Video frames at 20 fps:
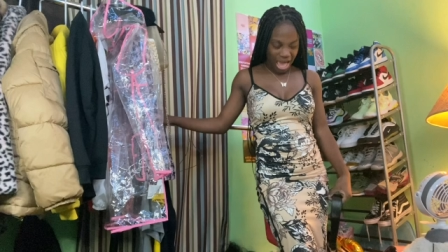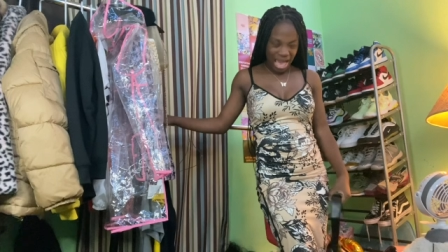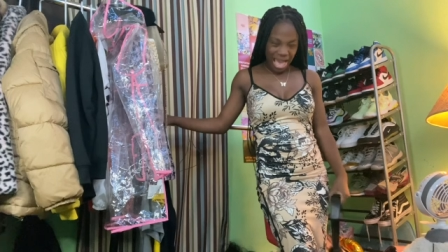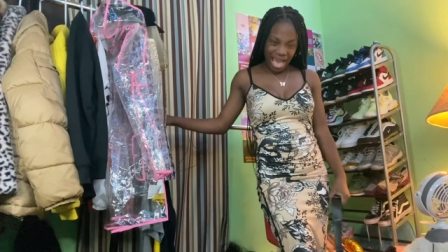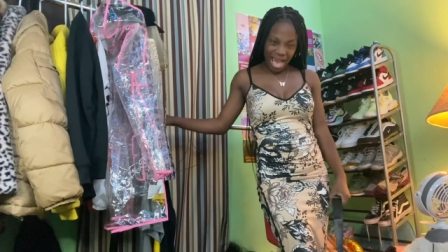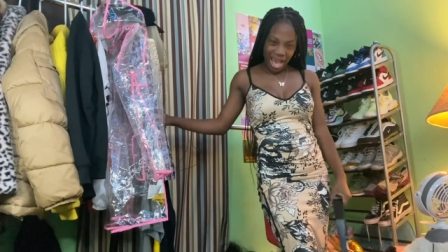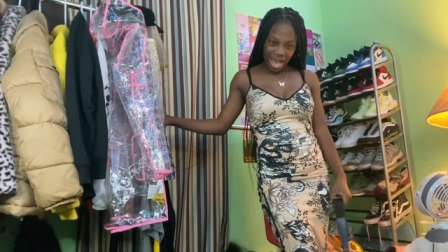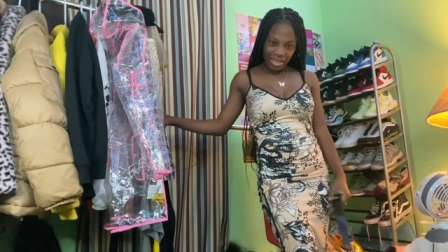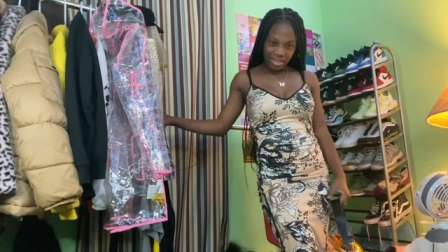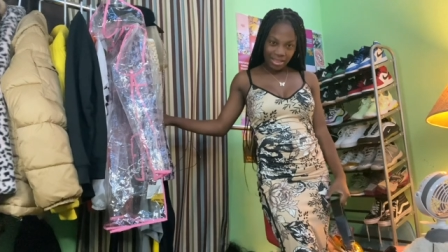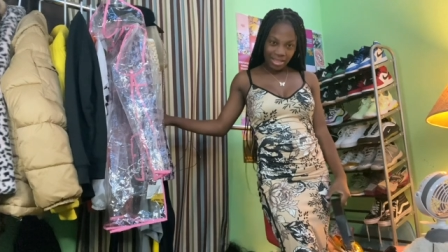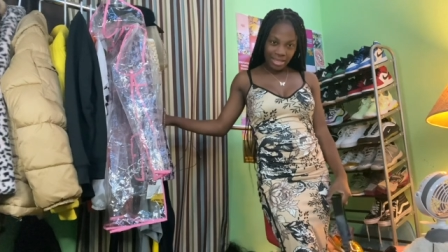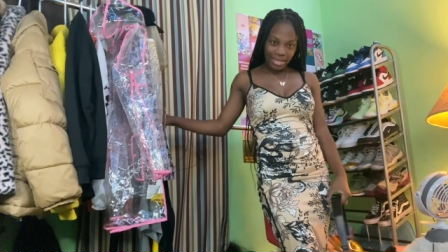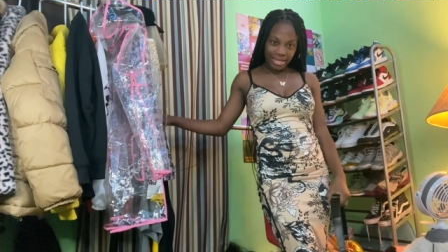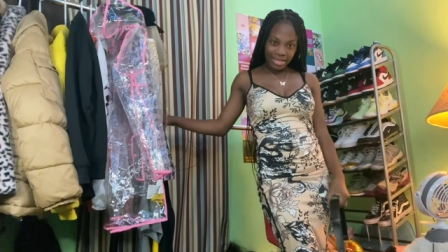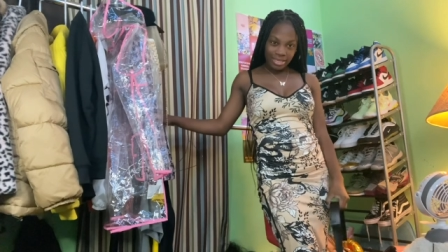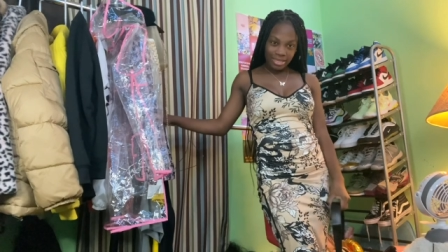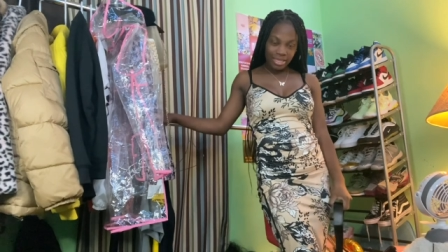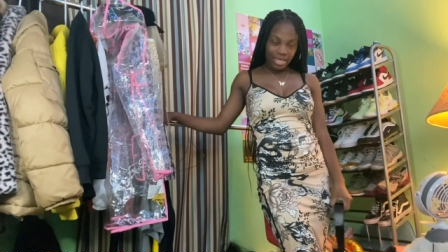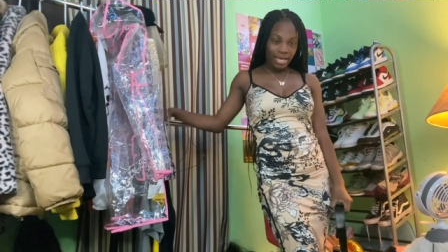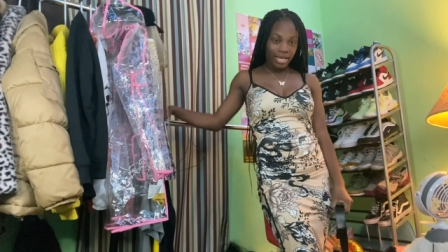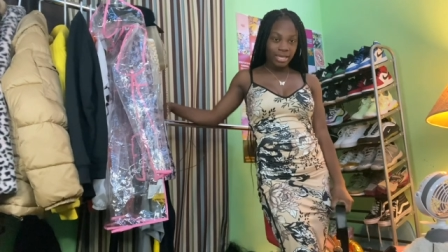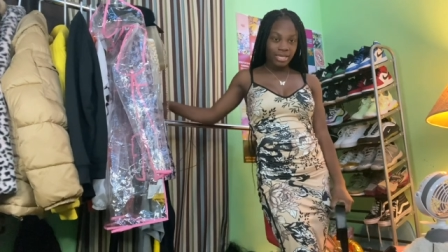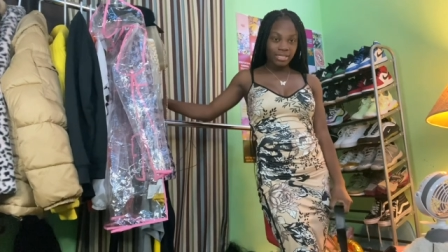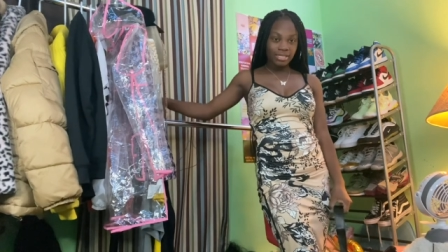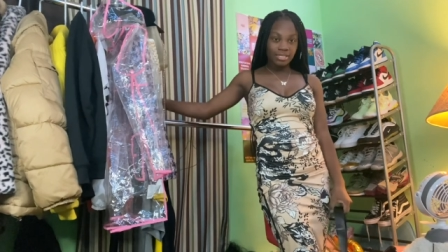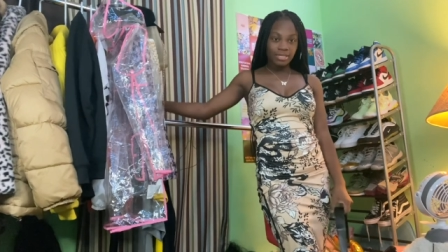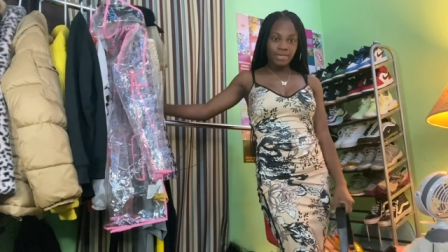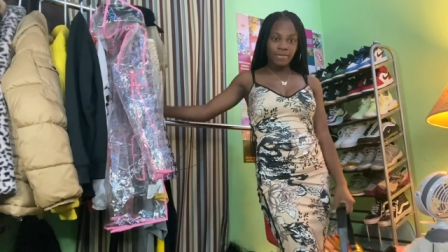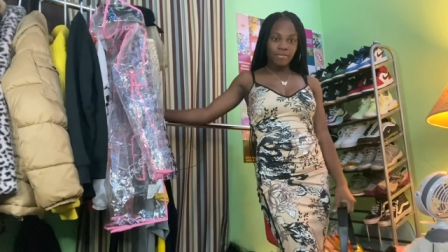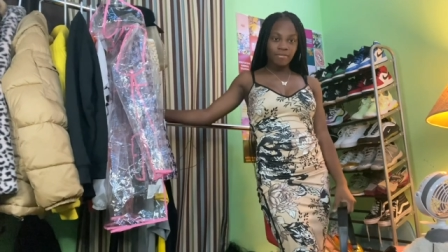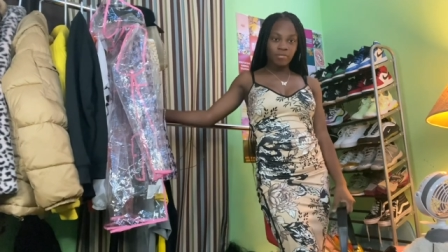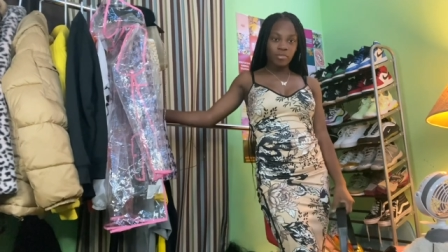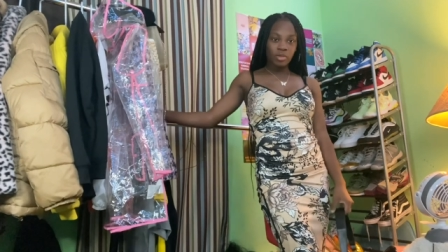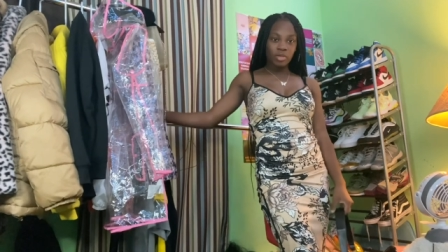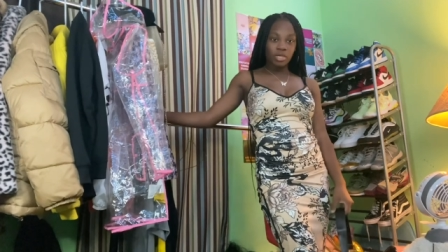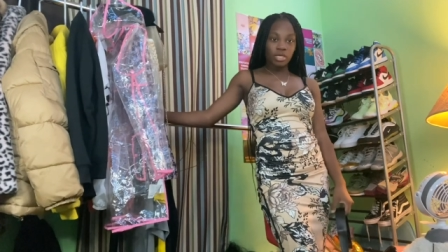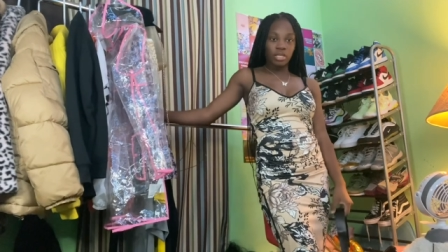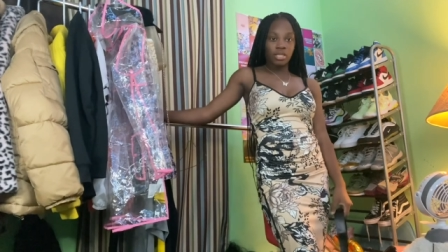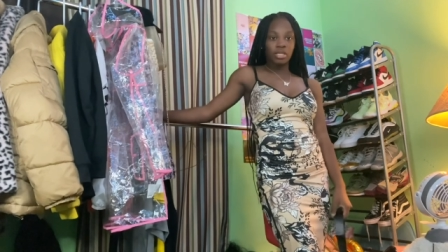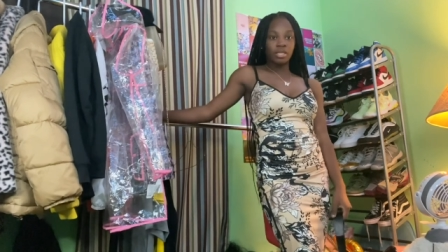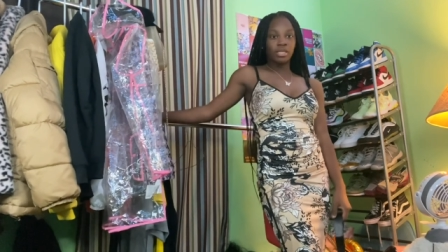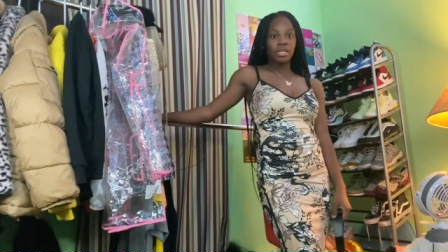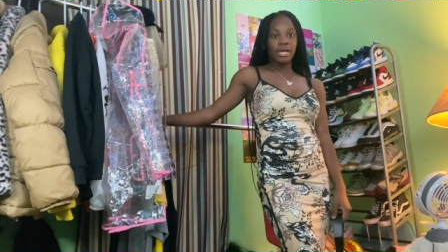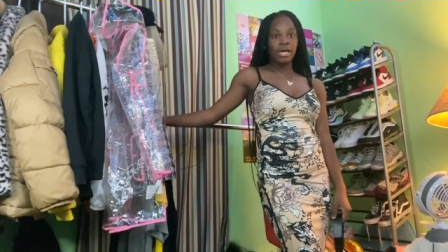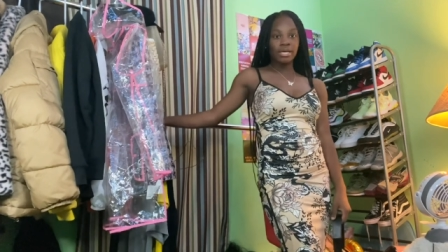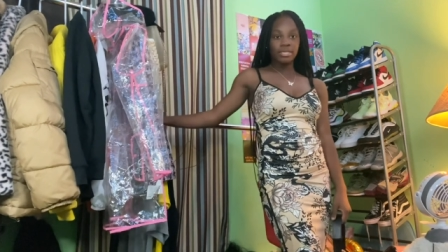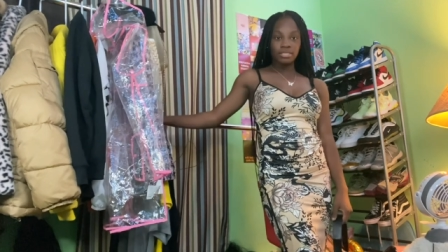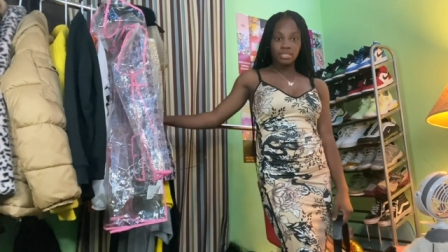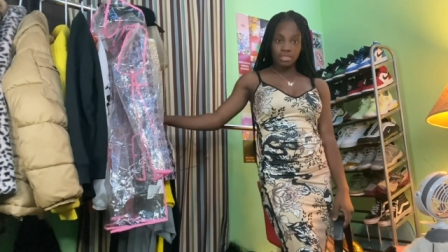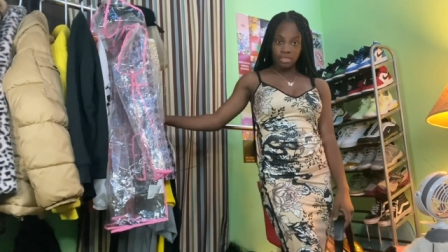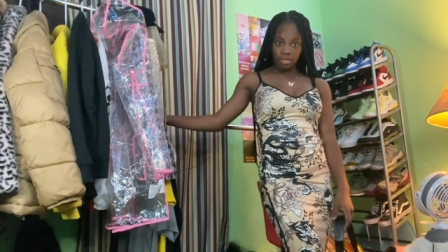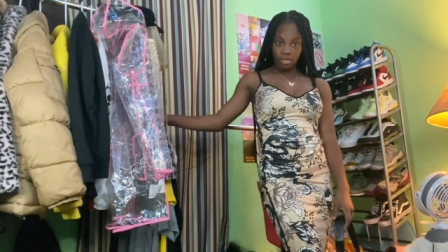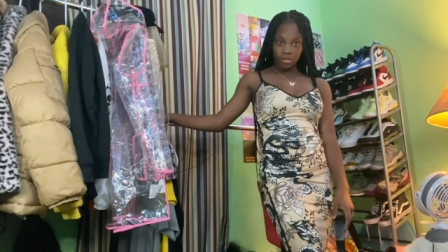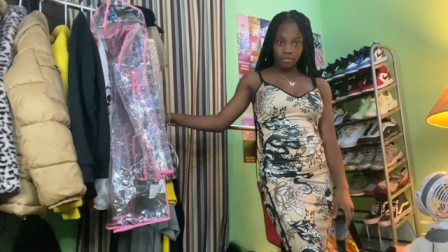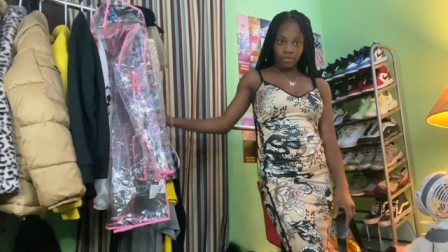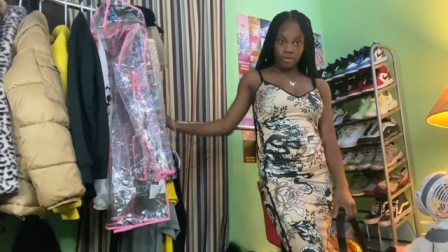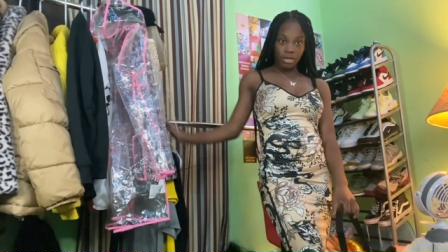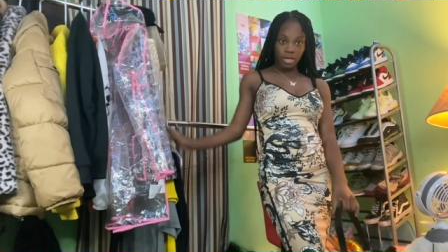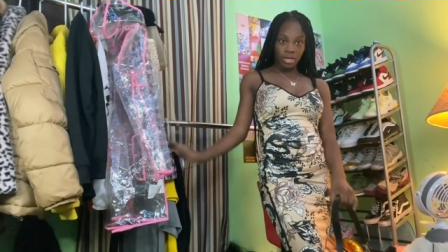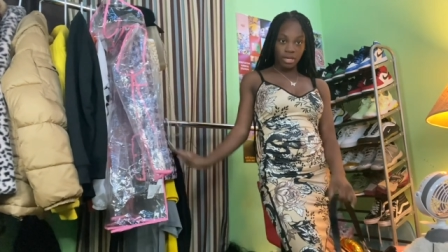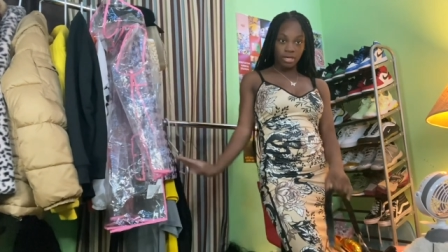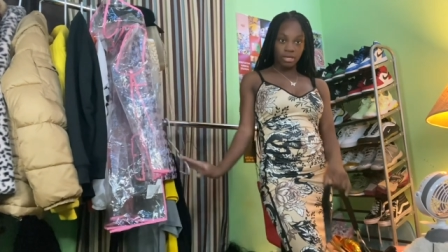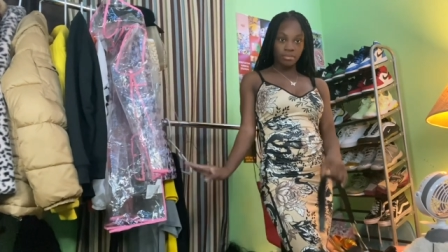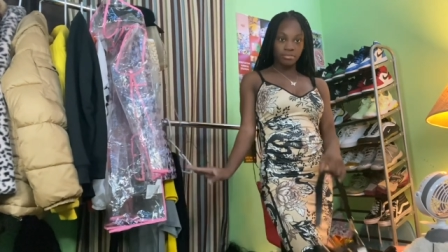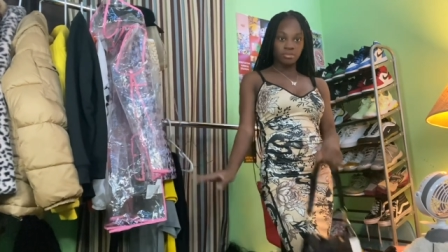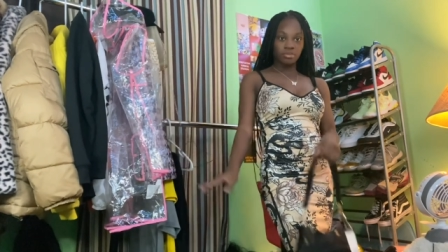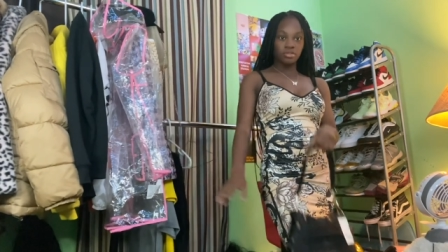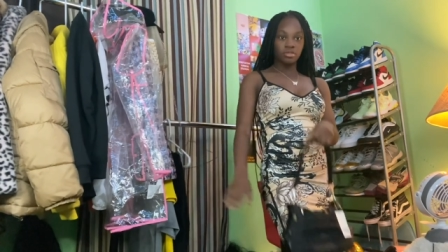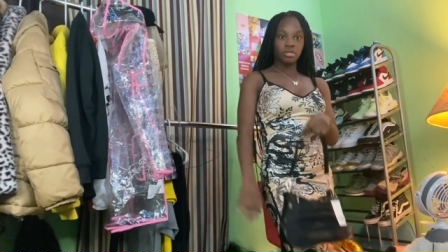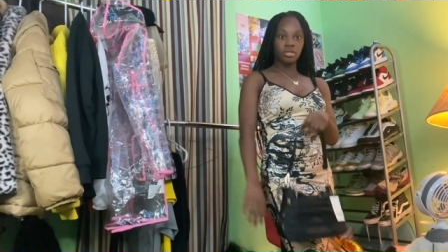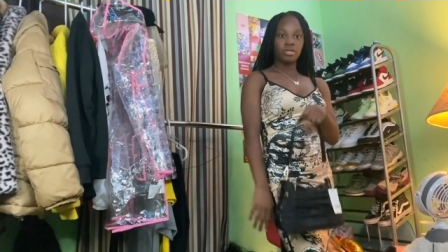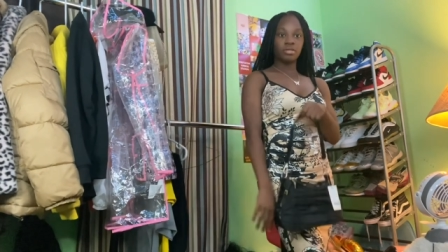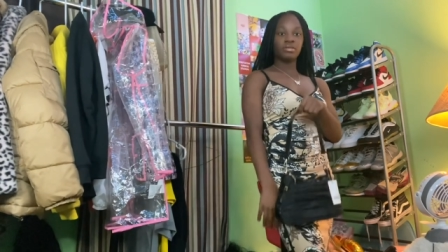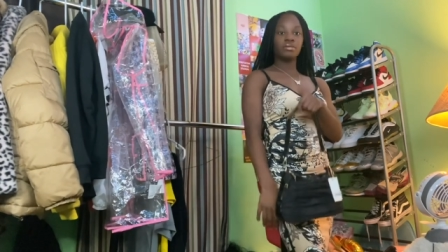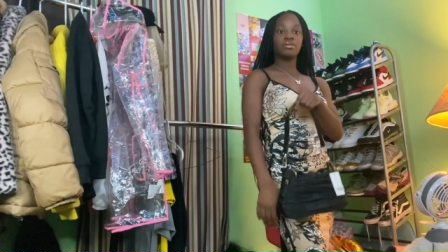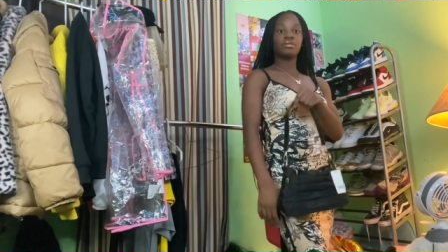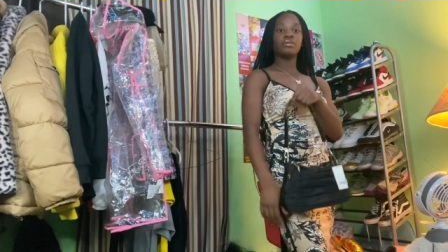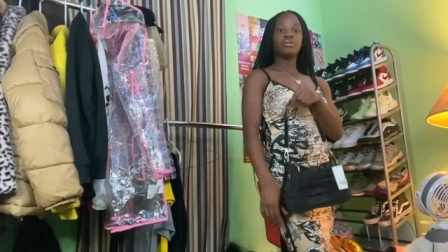I like that. It's giving me classier vibes, you know?